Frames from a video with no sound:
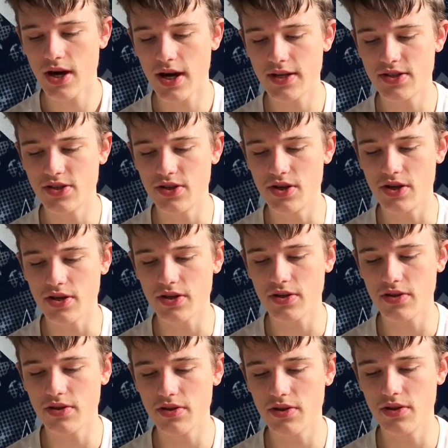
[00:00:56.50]
I took
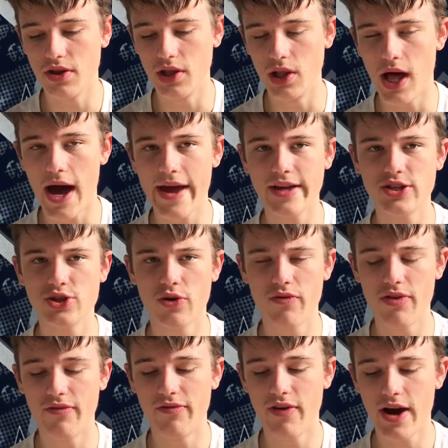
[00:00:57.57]
the Lions over
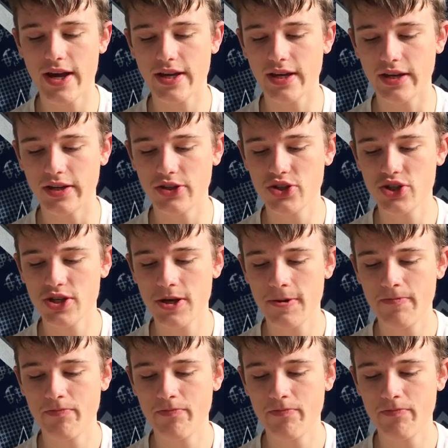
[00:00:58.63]
the Vikings.